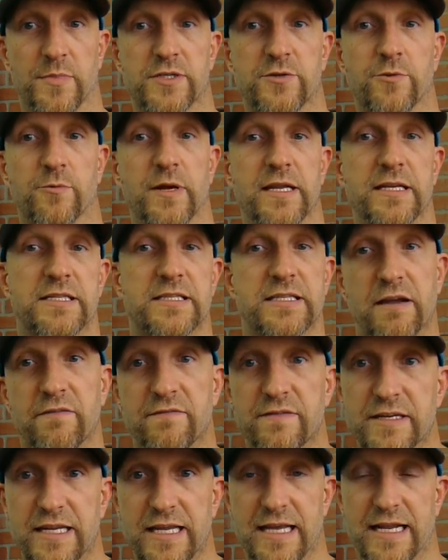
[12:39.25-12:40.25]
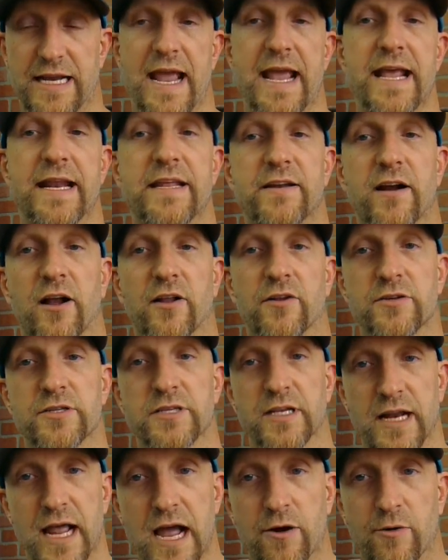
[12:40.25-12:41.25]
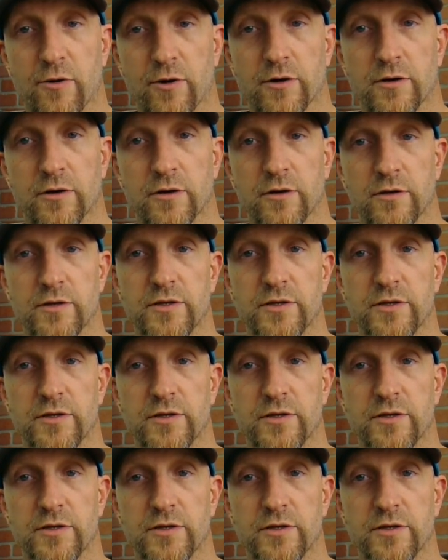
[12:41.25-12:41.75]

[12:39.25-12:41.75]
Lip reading: between $70 and $80 an hour